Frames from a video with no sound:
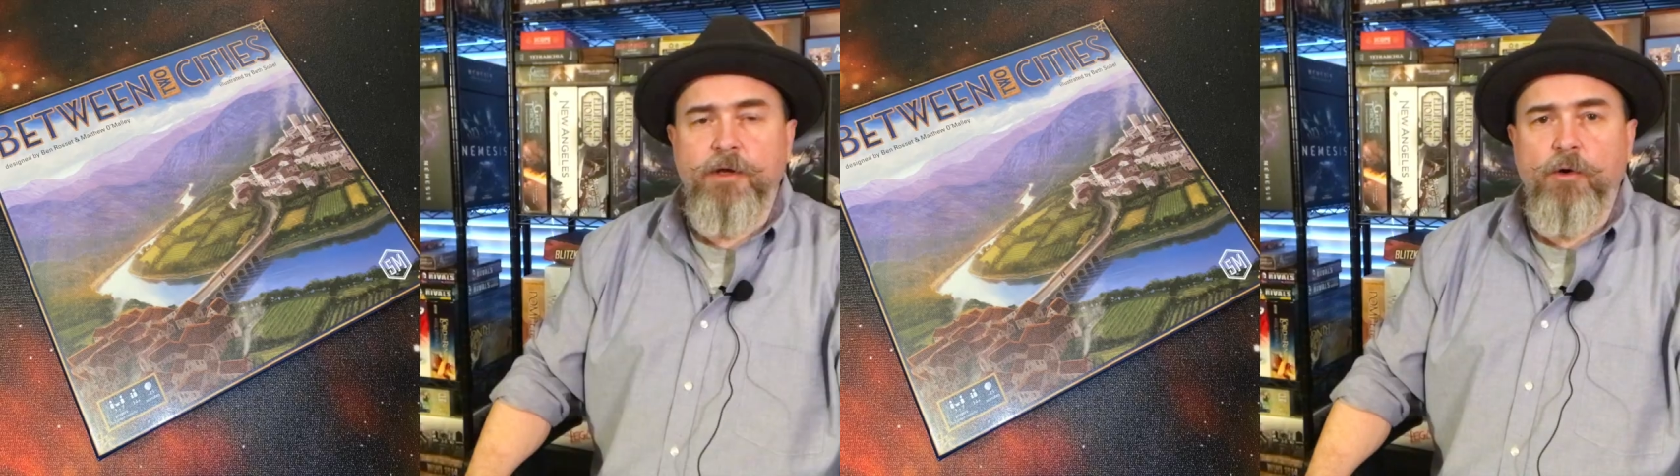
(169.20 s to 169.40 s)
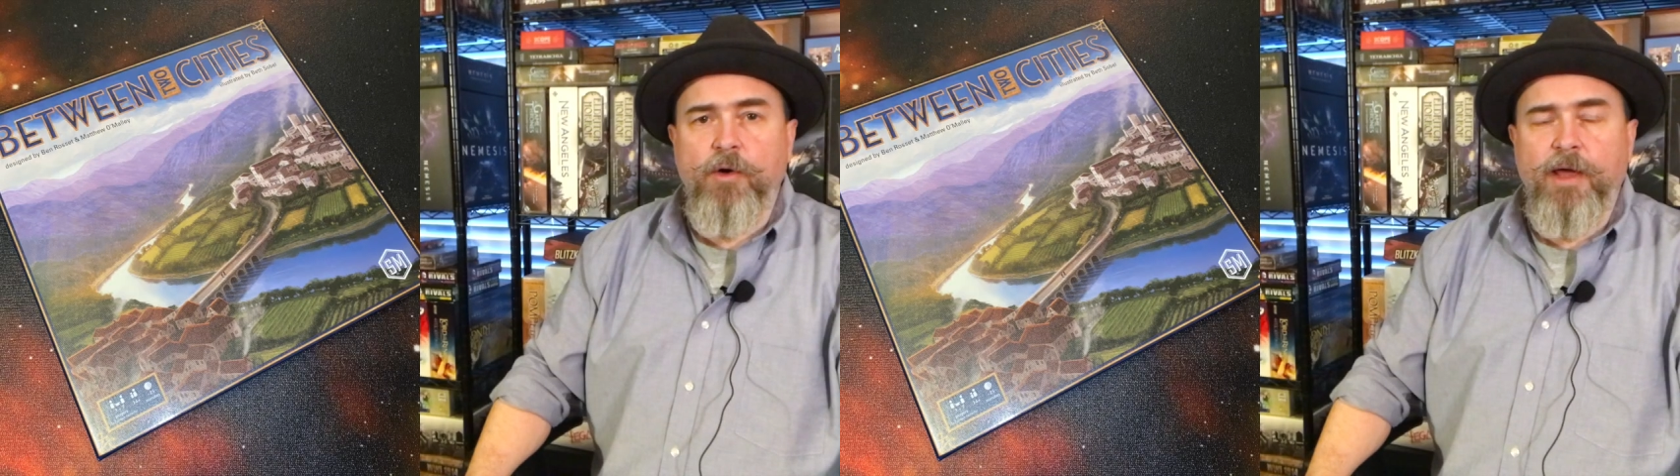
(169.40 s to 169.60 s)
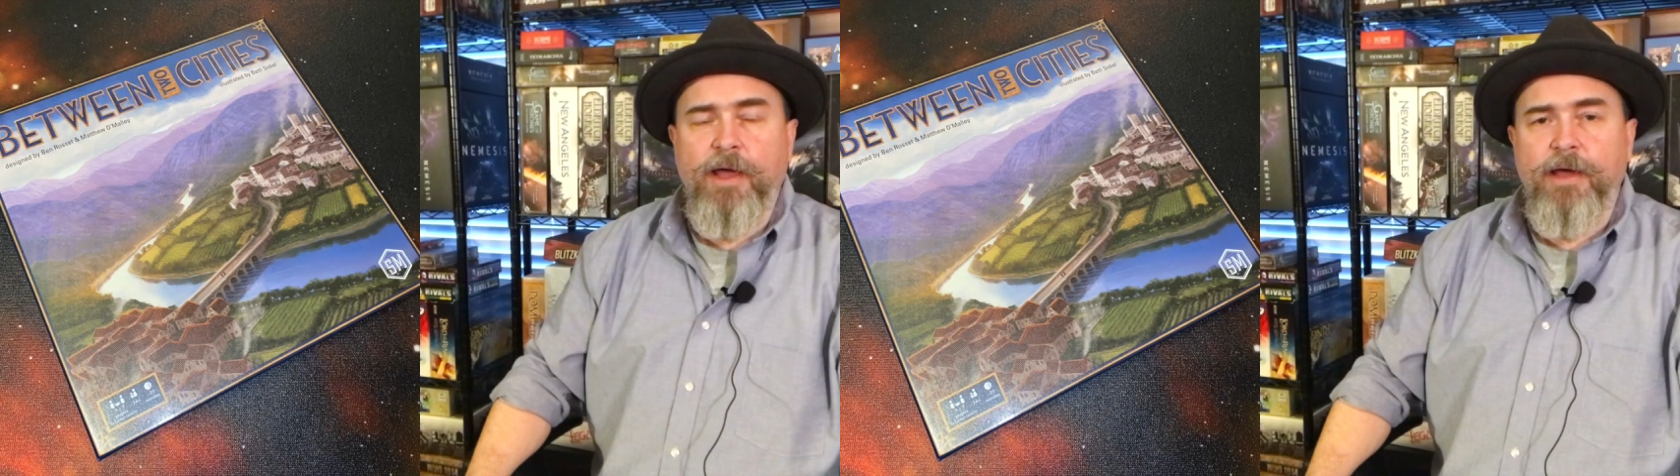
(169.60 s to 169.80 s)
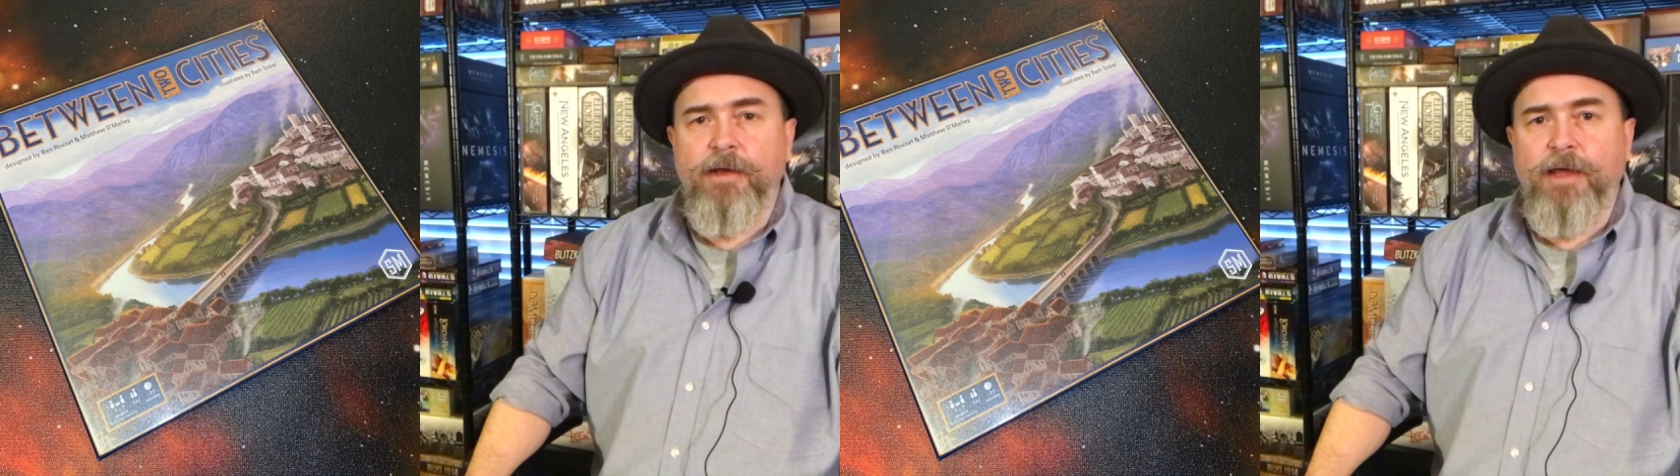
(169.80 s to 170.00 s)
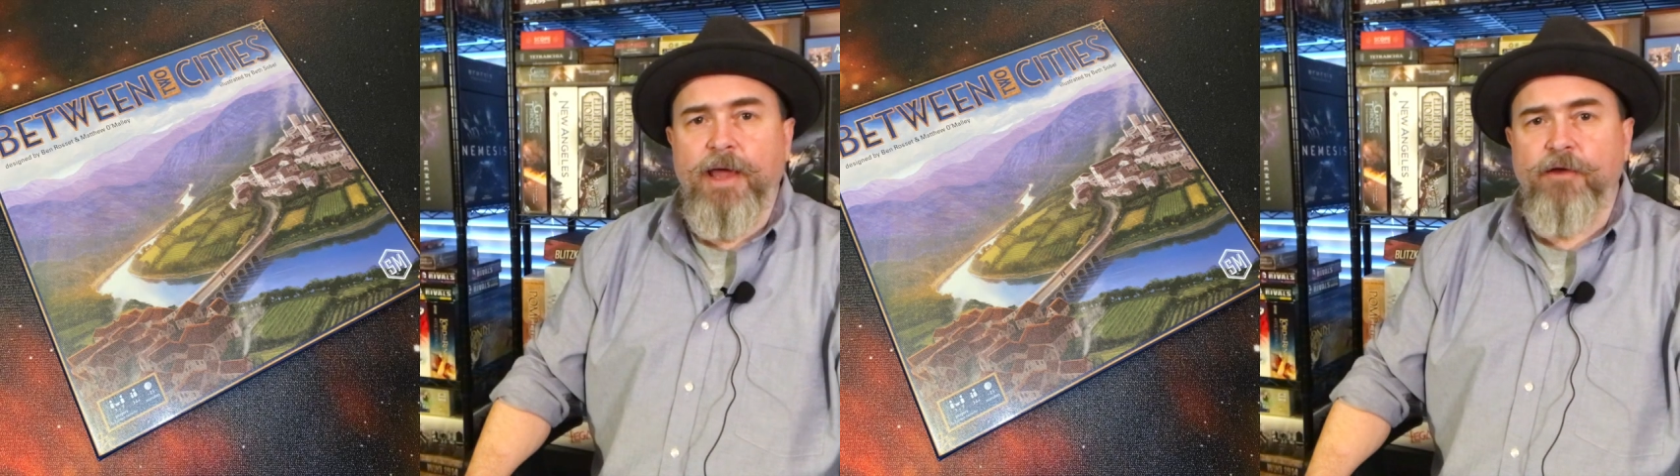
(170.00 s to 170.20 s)
to go
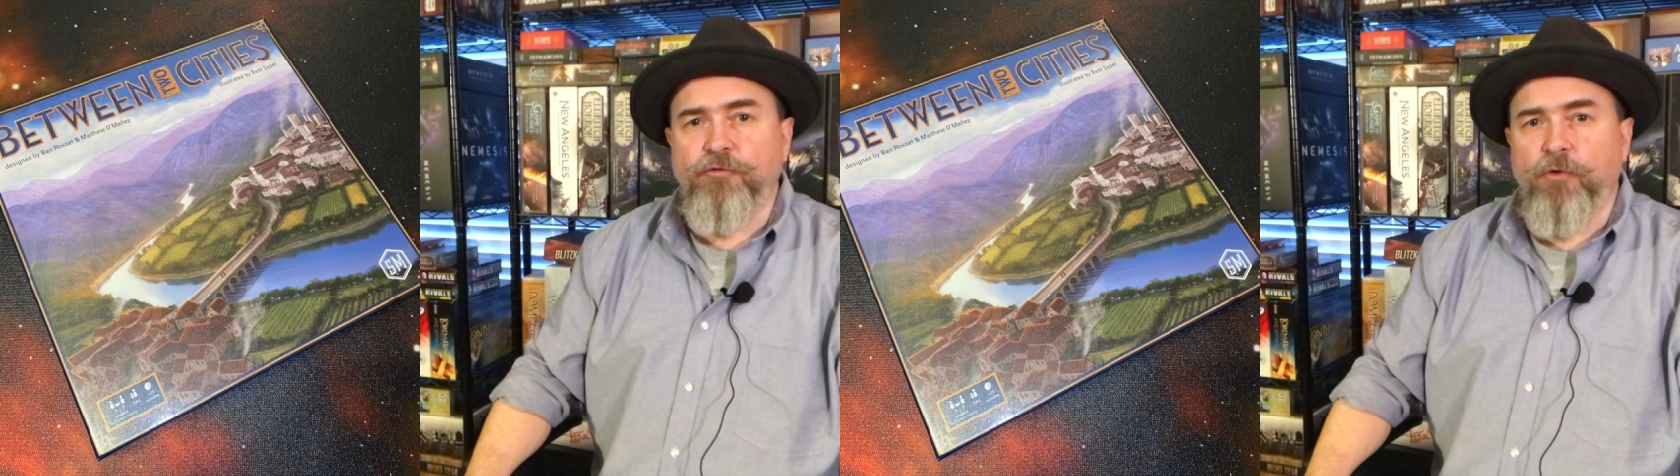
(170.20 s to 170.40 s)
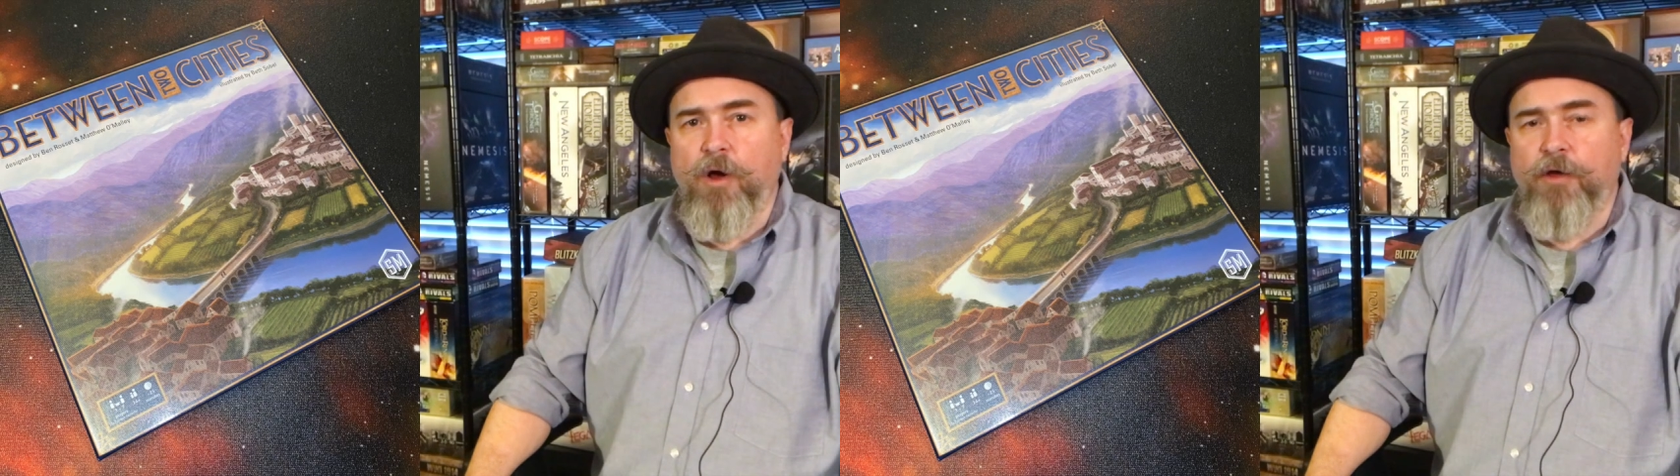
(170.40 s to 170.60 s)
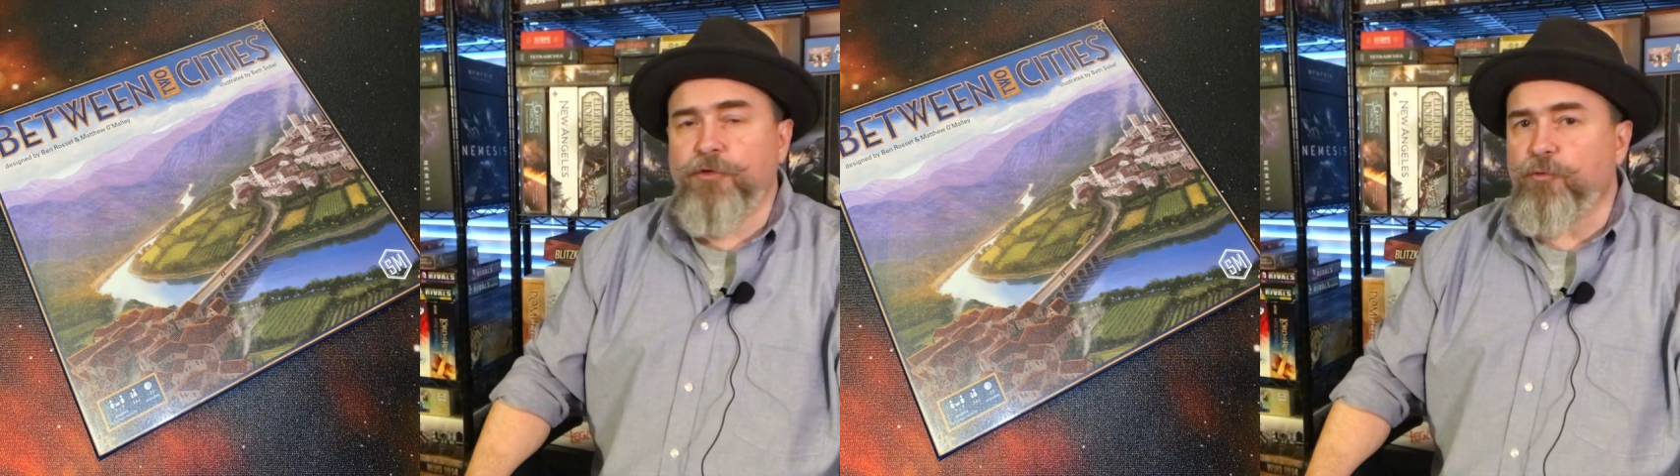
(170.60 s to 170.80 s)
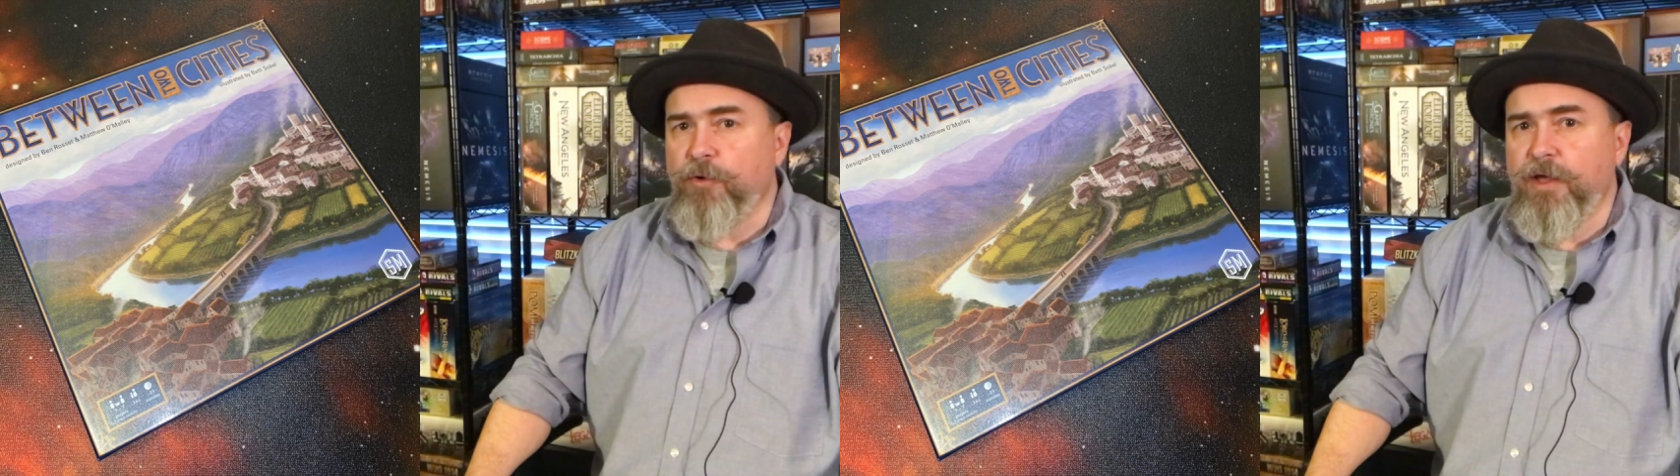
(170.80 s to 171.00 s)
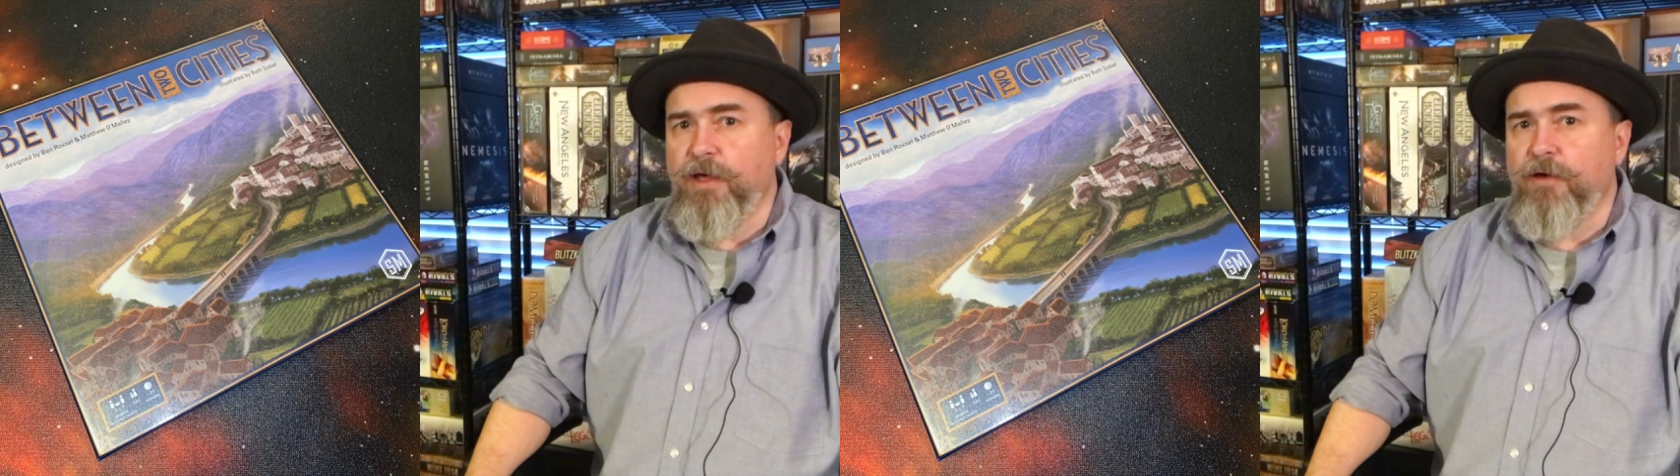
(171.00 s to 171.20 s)
ahead and draw three